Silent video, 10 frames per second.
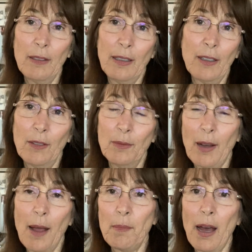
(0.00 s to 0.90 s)
you know,
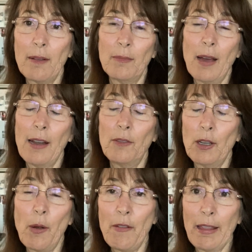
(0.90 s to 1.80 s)
I'm not, I don't
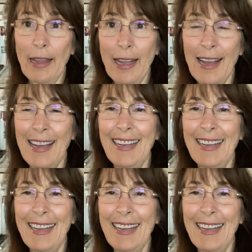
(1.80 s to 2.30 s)
know everything.